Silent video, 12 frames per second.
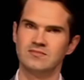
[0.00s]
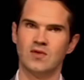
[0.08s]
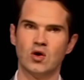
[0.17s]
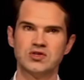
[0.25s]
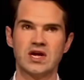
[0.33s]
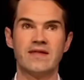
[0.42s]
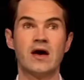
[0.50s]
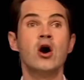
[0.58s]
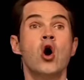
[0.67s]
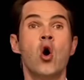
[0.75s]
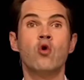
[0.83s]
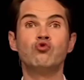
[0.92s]
All together.
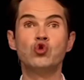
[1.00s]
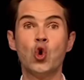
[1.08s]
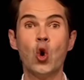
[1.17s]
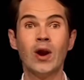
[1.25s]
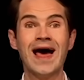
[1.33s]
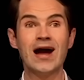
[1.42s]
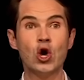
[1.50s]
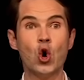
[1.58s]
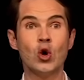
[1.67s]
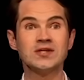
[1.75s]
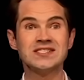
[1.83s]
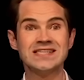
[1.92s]
Roller
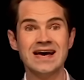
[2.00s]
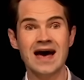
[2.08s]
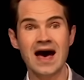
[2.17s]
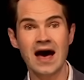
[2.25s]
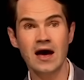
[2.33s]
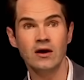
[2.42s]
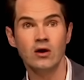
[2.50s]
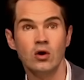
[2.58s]
coaster.